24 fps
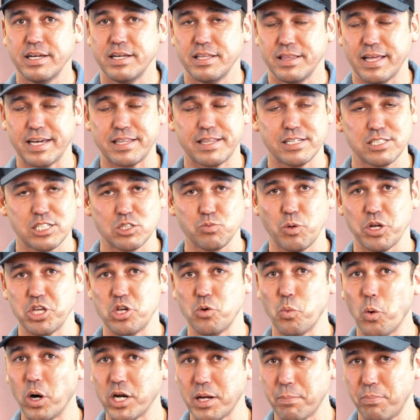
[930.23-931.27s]
Like, this is what you
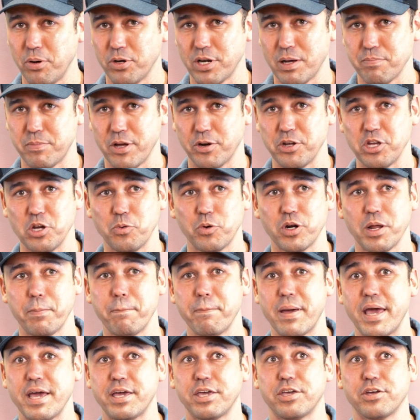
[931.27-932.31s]
wanna put up there. You wanna
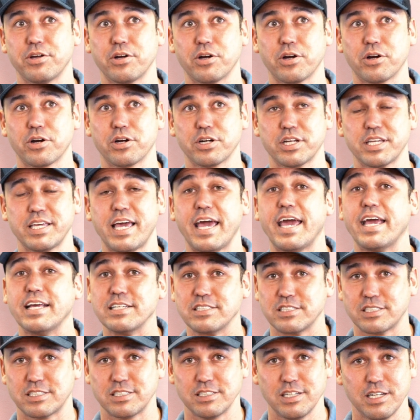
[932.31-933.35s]
make your
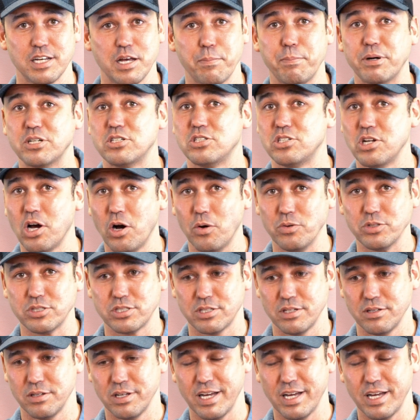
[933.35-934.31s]
case, but don't.